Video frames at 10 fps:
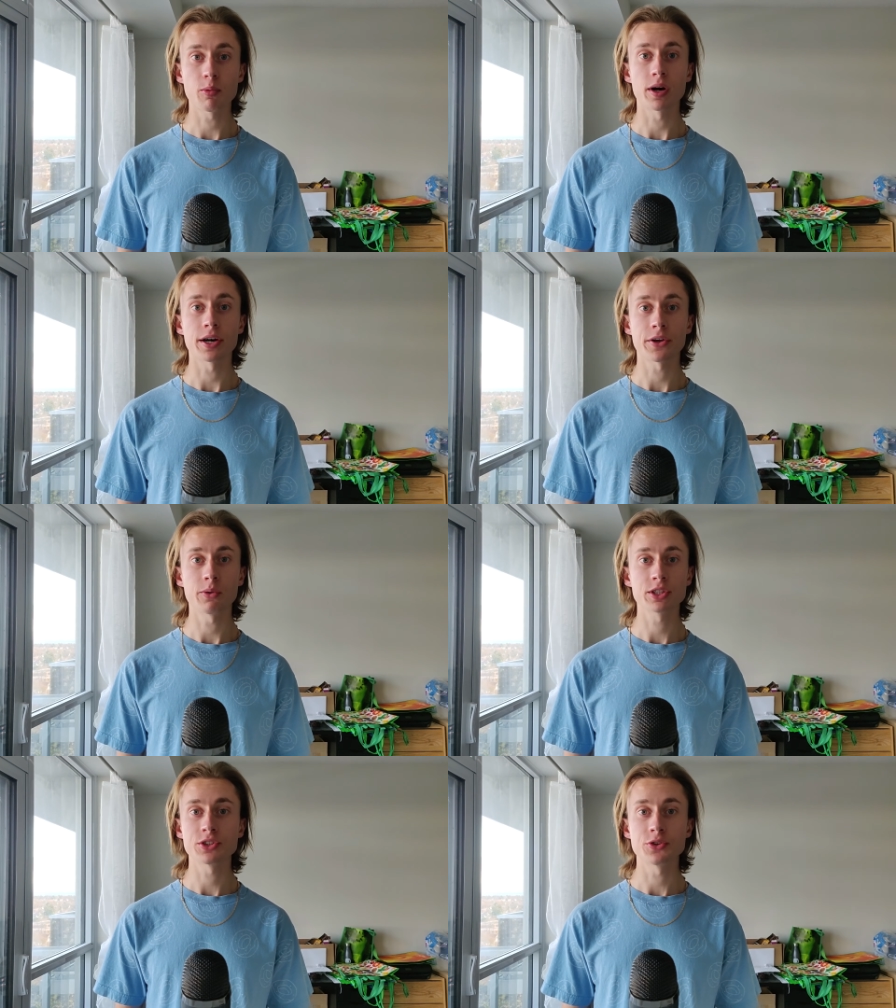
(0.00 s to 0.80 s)
where he
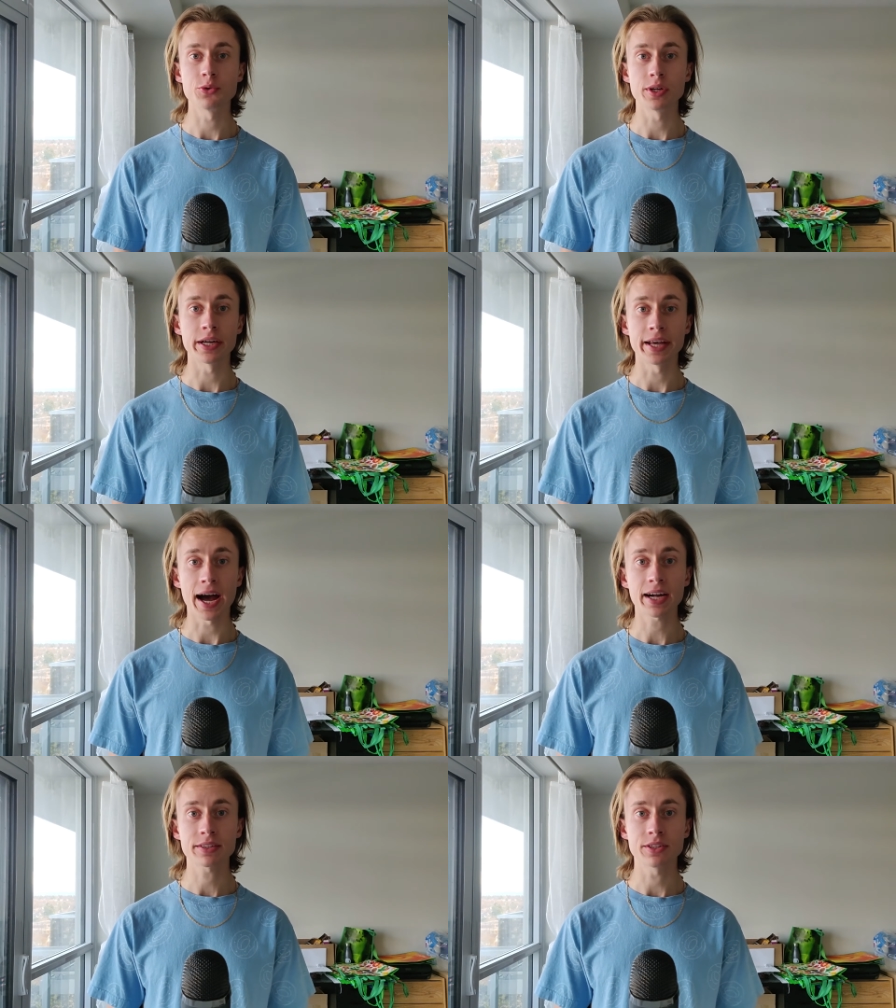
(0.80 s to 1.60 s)
wasn't doing any
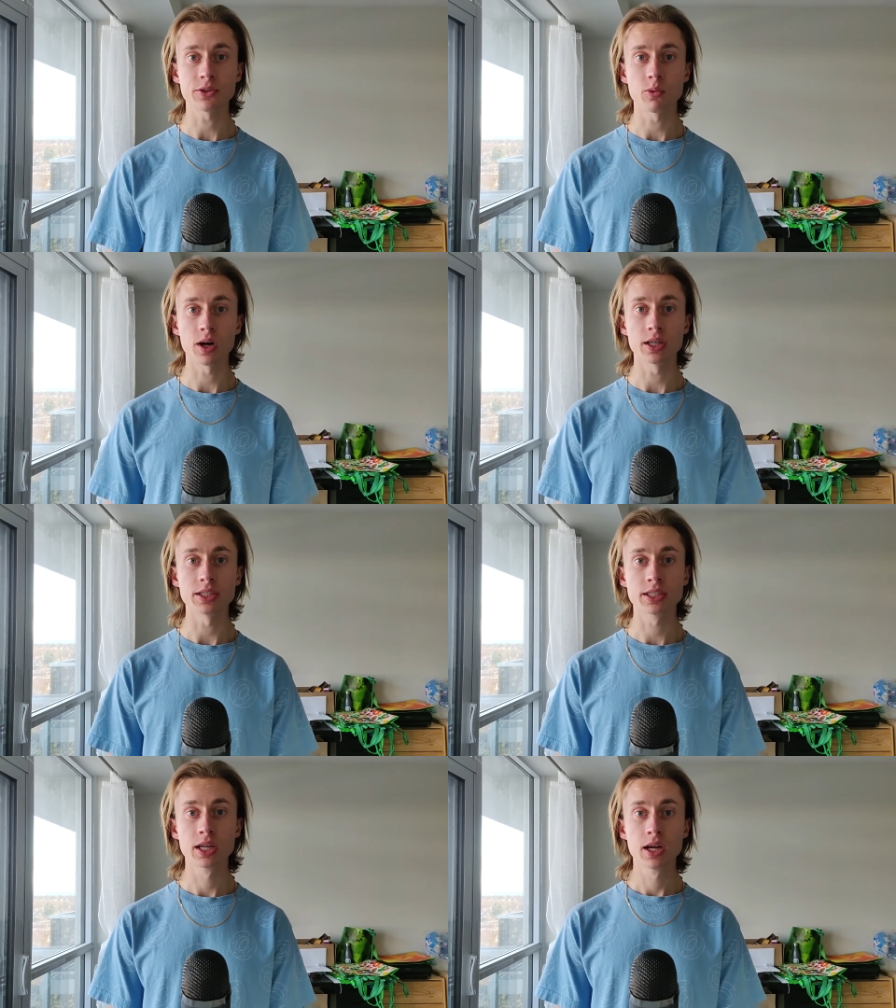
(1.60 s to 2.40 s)
acting was